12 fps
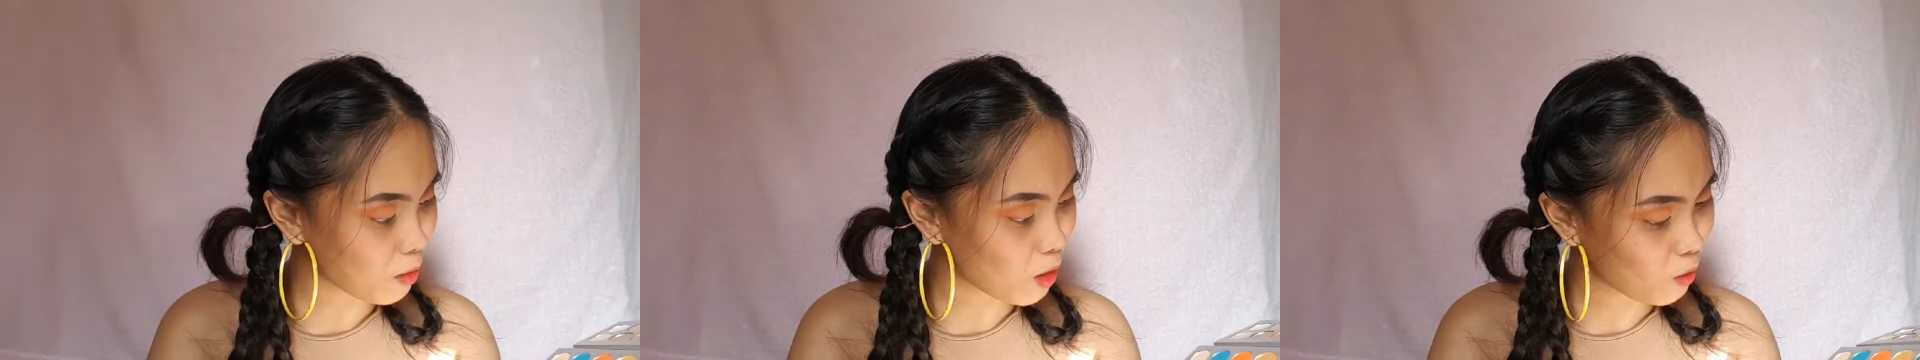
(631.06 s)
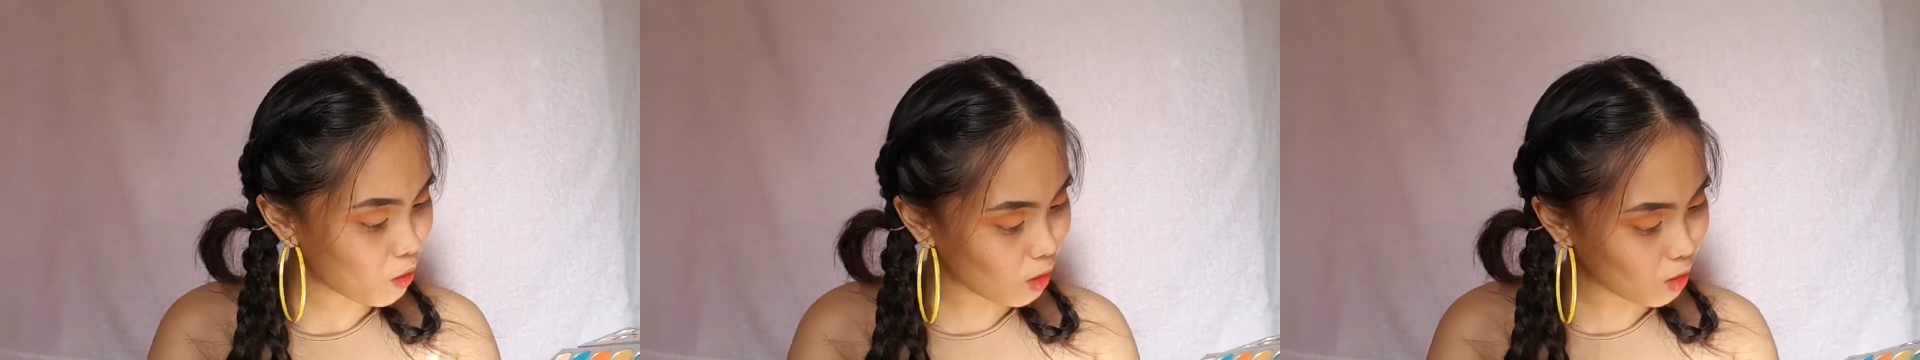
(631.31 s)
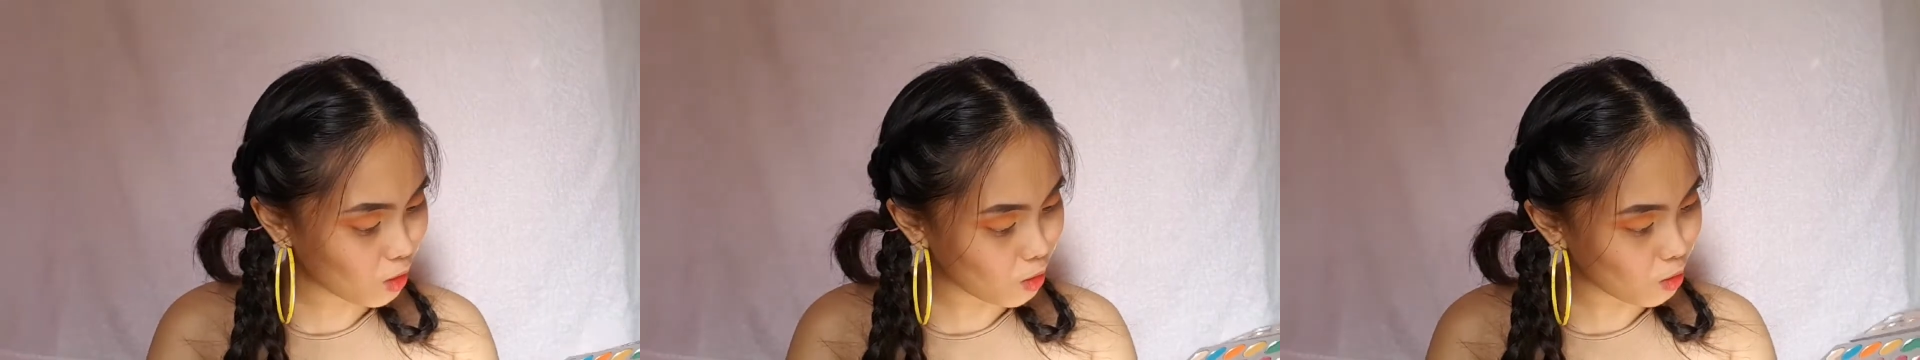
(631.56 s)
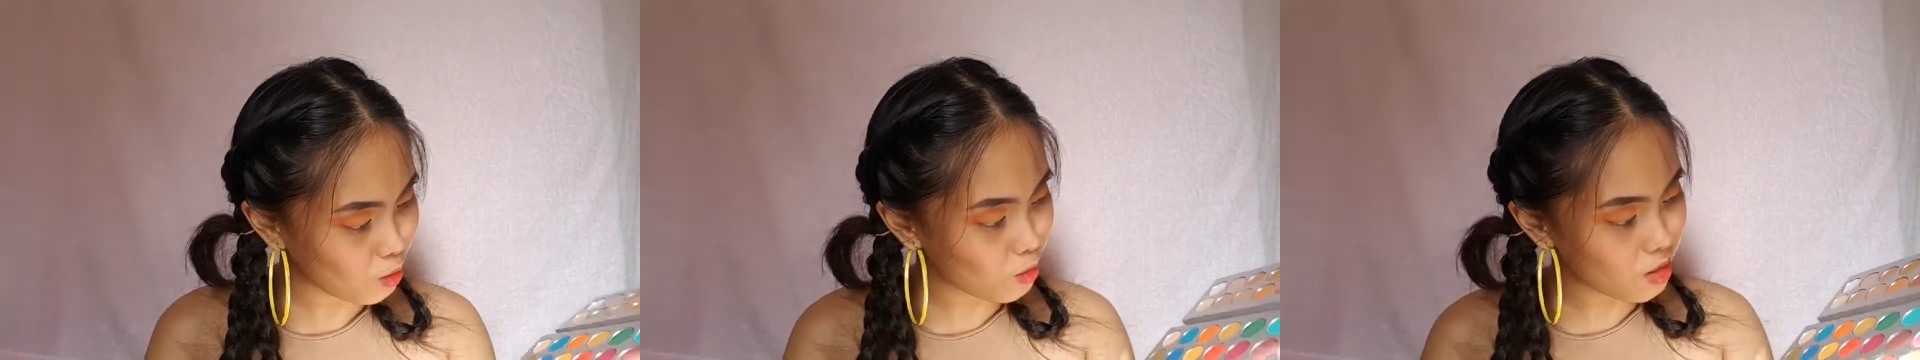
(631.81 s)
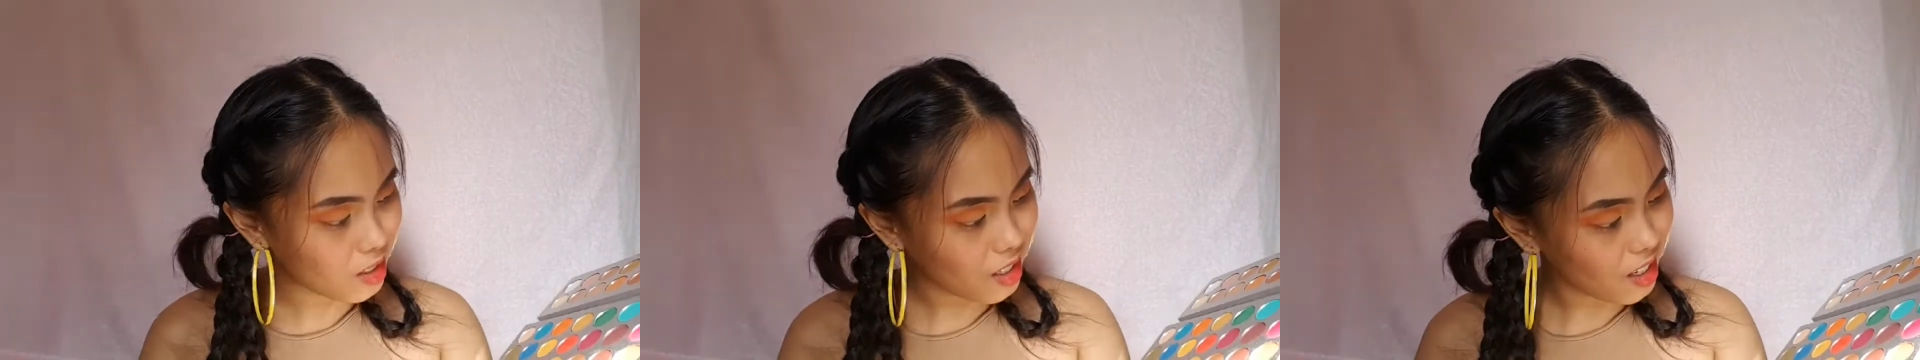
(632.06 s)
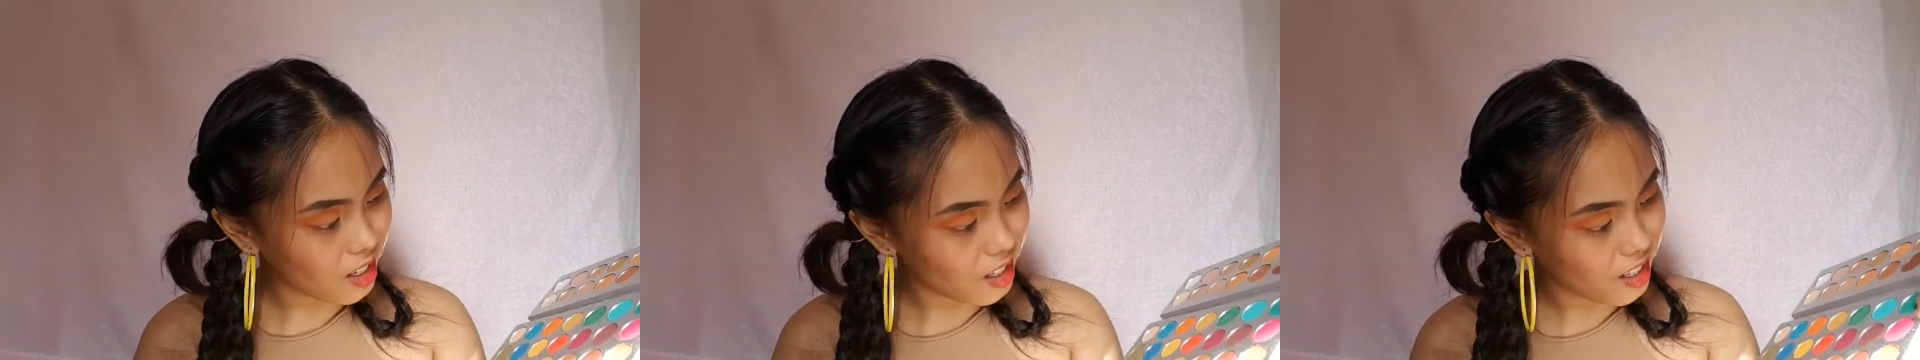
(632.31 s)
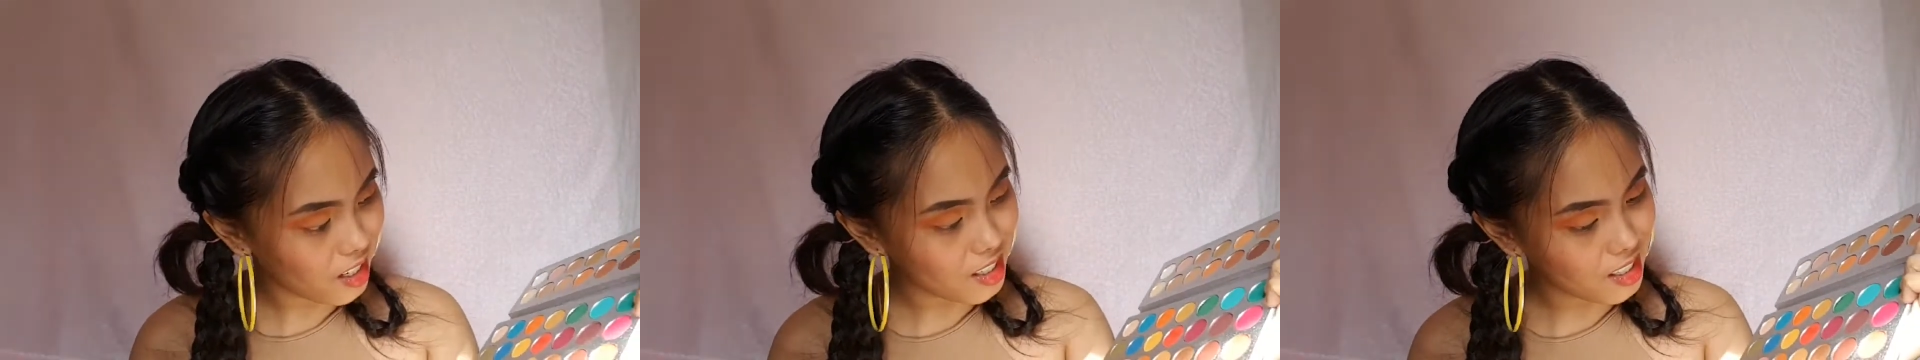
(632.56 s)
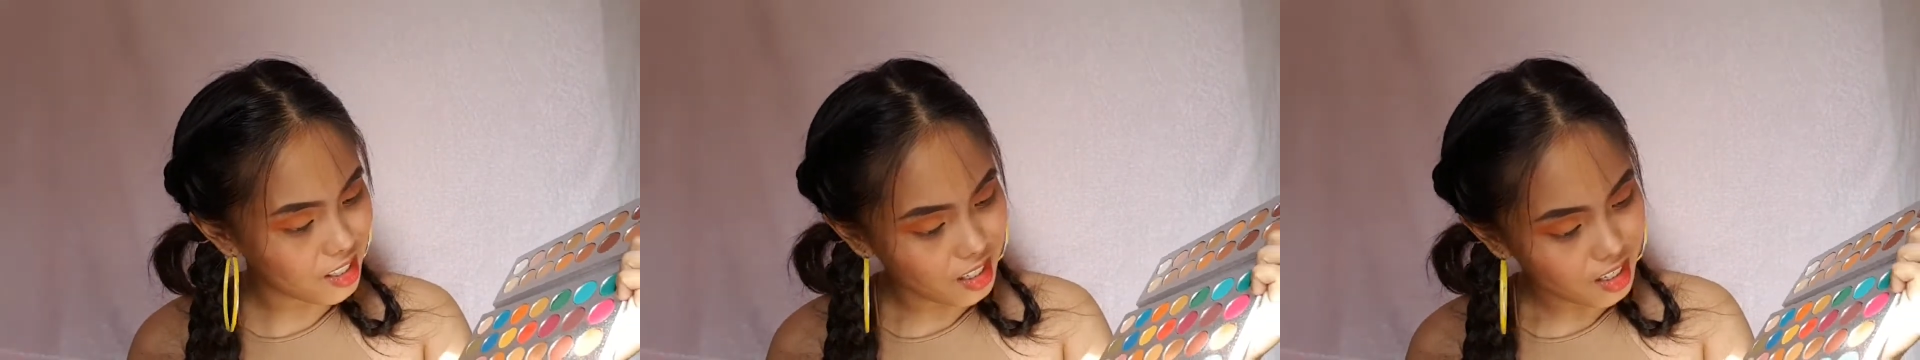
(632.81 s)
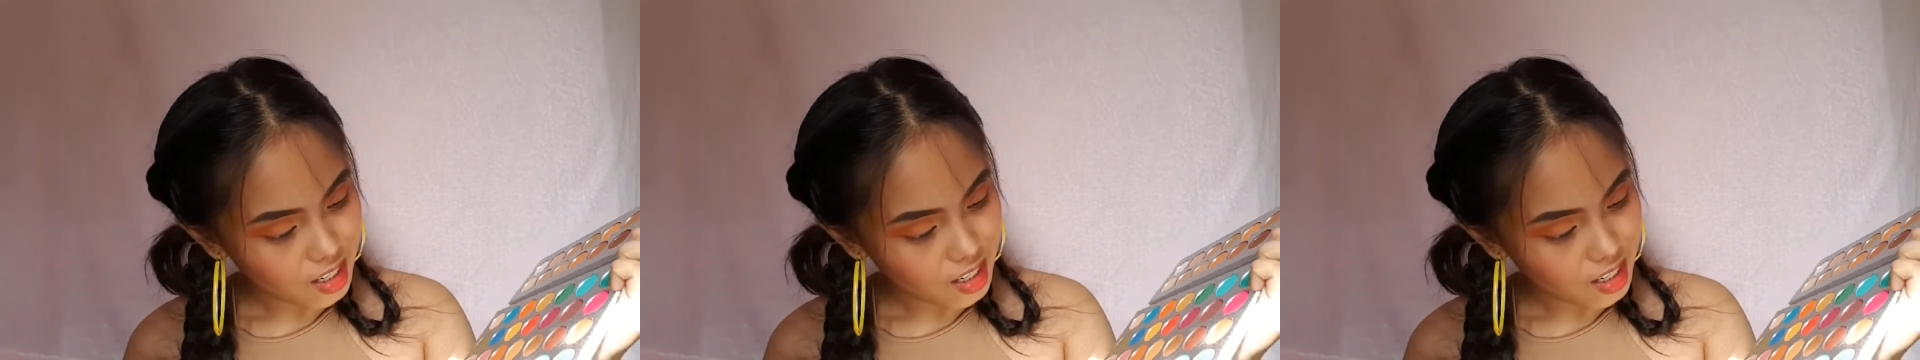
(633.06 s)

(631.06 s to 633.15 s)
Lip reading: going to use this